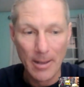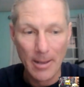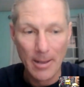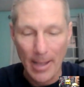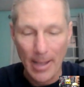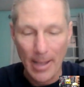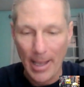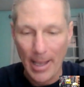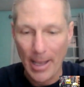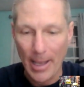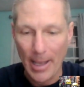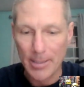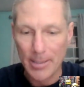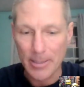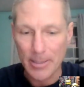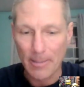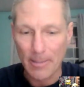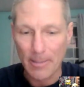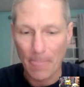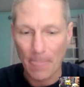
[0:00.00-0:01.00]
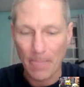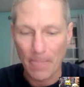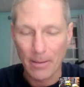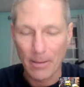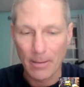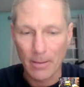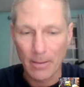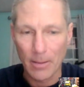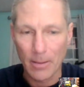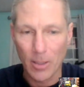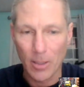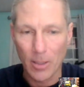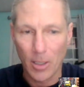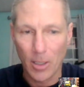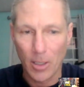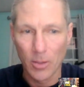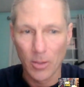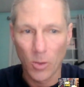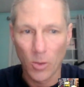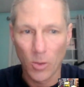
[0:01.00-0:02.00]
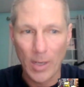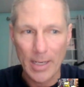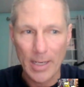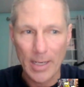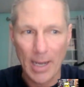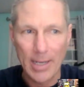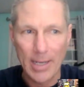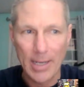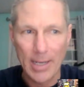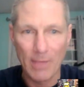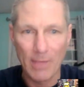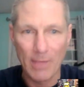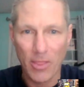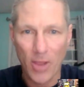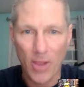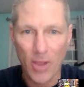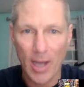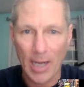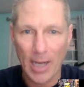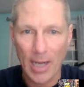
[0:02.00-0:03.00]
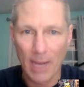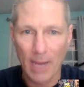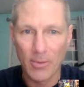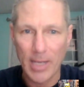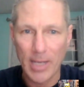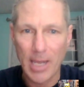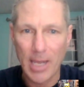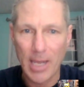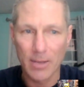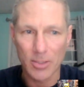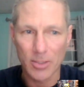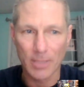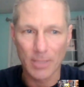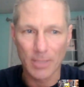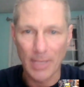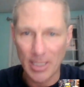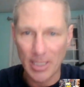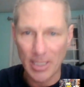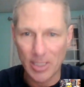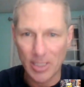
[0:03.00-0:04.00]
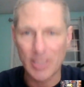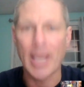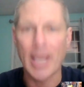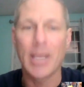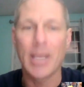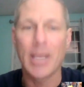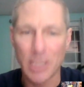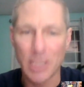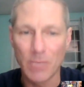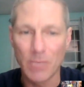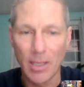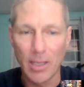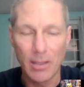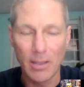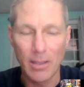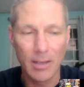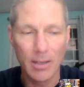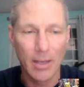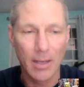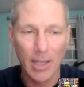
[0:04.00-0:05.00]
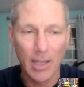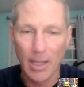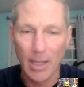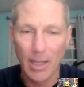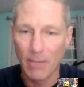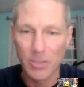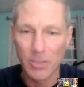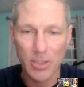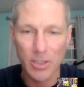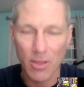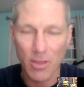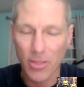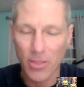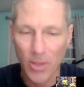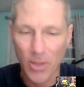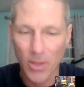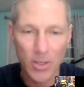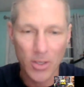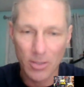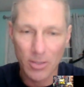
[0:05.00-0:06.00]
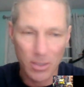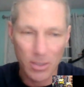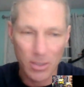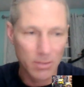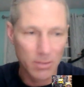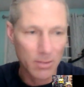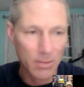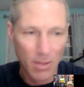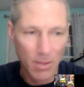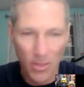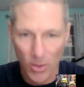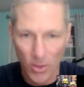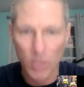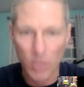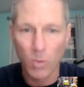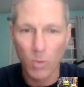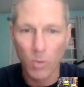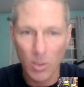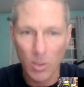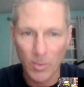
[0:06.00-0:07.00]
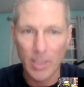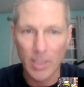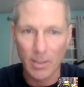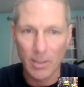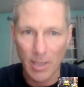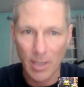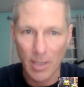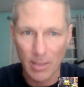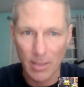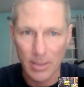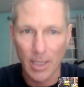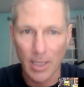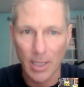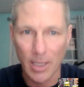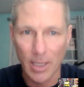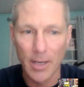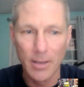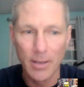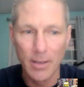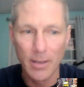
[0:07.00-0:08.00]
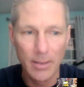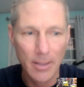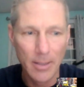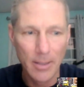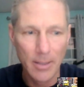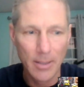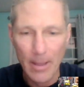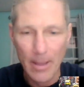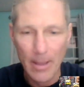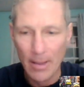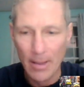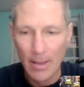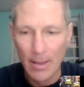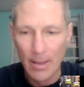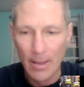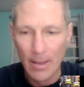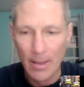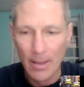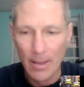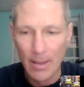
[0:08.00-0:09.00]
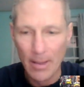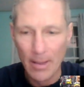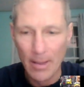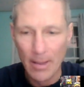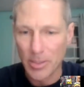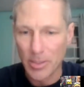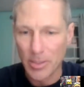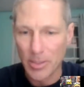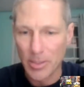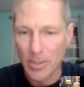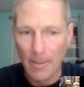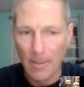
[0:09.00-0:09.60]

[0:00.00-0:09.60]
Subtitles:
And although I never thought I would hear somebody say it to me, it was the third one we had done, and